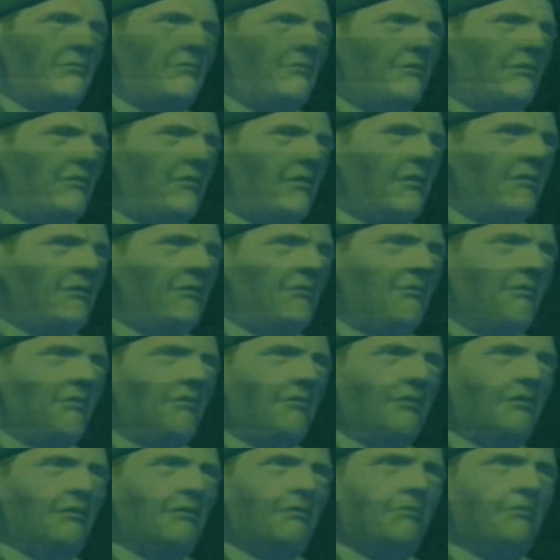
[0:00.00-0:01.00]
there's a
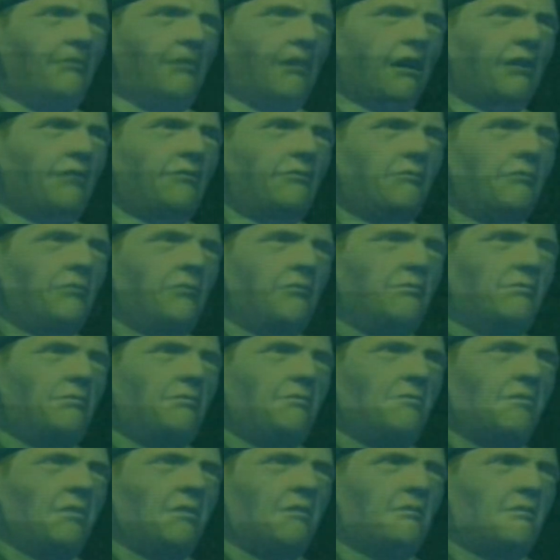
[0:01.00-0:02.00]
crucial tactical
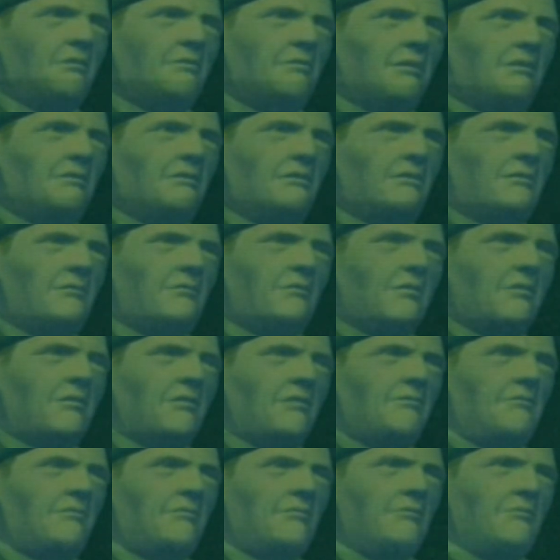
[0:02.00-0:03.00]
detail that case taught
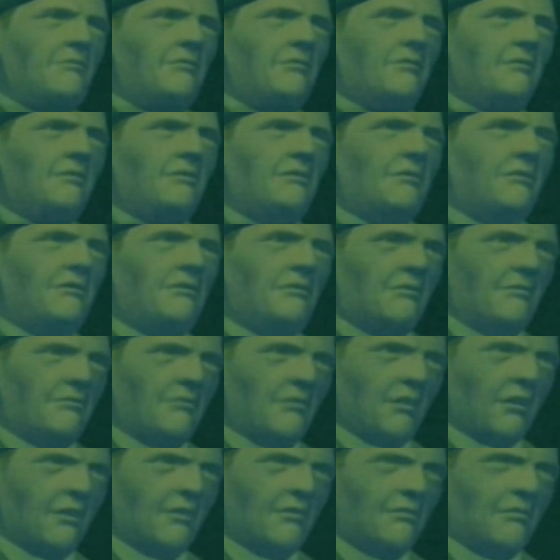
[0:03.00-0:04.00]
us, it was the
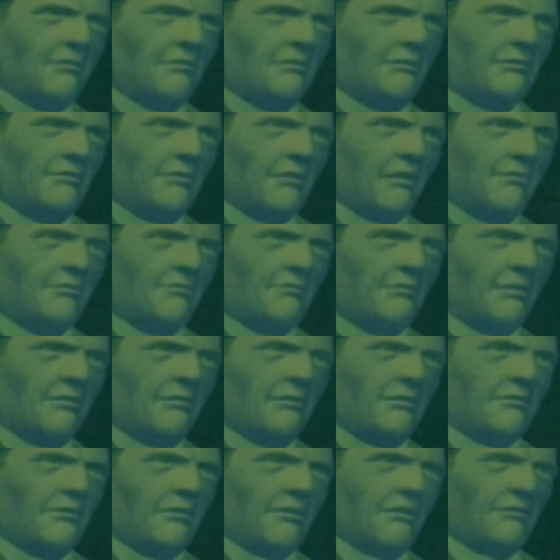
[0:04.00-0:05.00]
power of the operative's
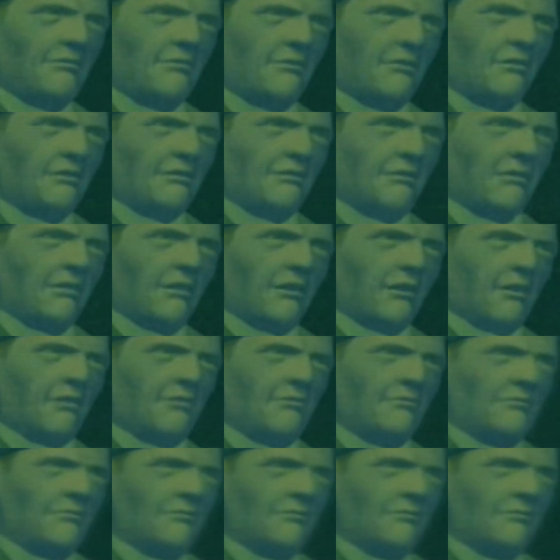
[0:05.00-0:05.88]
will to survive.